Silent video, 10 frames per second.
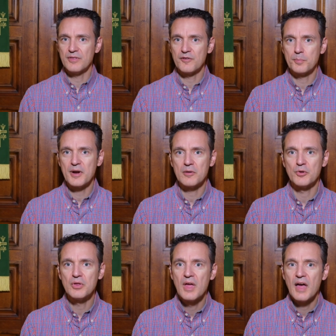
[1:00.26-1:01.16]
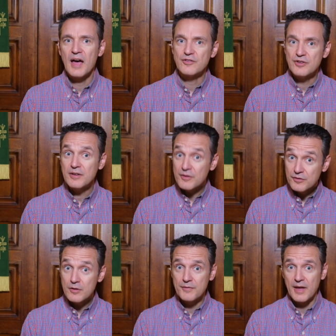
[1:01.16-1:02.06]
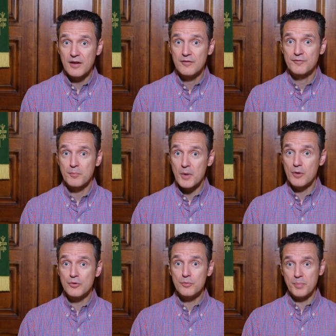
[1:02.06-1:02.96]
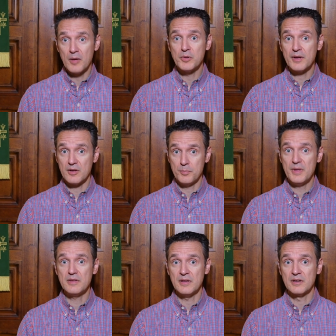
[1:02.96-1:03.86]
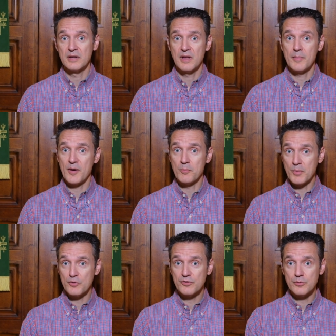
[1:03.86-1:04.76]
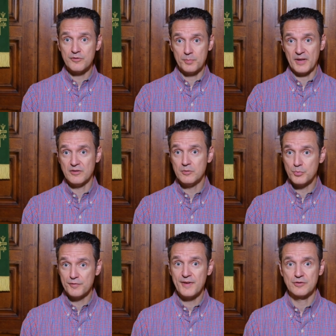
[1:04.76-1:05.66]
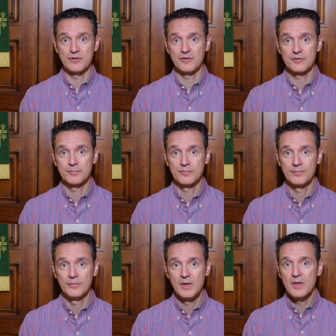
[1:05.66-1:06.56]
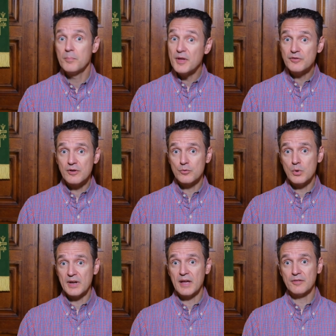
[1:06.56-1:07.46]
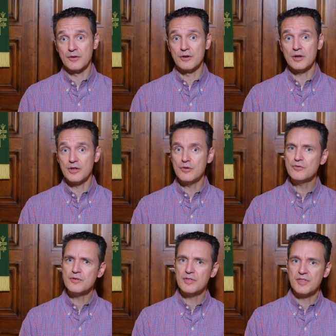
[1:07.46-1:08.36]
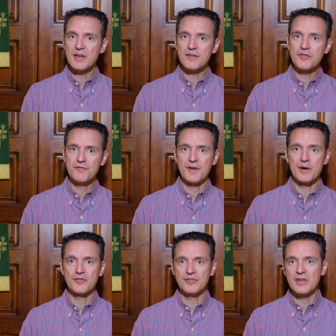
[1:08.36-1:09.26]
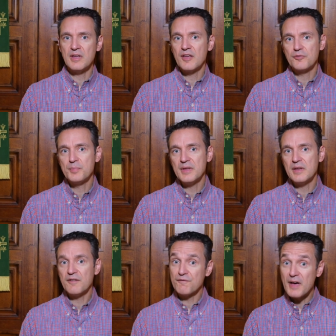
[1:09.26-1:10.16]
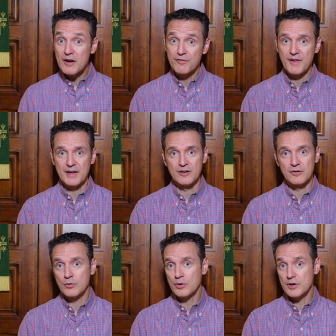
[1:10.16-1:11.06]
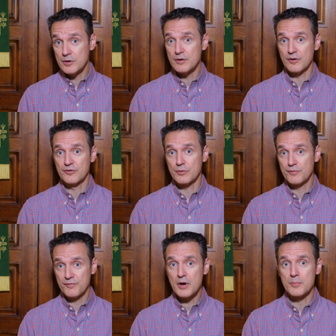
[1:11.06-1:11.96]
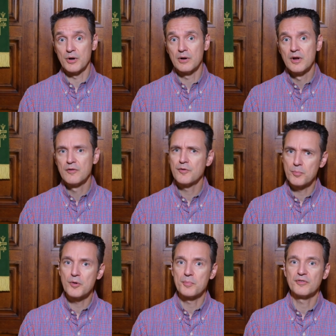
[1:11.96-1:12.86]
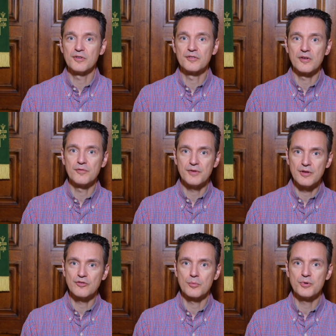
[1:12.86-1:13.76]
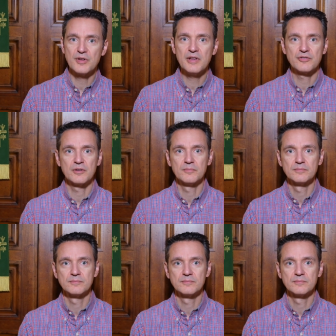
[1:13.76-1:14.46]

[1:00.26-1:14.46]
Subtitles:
this parable, I checked a survey from Maru Public Opinion about most respected professions. Based on what I learned, you should think of the Pharisee as being a firefighter or a nurse or farmer for purposes of interpretation.